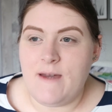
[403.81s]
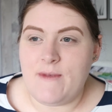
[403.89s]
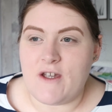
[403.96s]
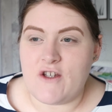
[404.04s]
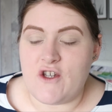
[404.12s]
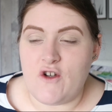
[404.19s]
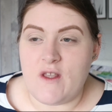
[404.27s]

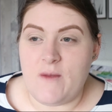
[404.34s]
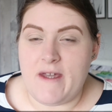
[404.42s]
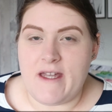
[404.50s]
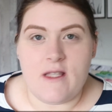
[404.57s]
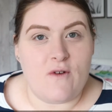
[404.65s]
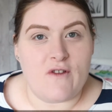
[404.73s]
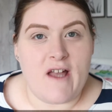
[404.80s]
because she only
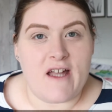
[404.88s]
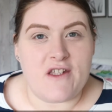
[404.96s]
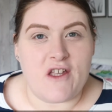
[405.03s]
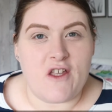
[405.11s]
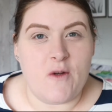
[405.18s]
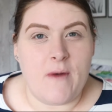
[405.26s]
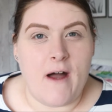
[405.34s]
picked one
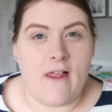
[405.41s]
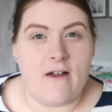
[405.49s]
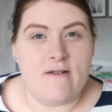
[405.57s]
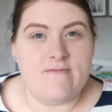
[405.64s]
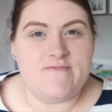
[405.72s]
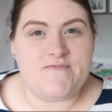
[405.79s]
eyeshadow palette.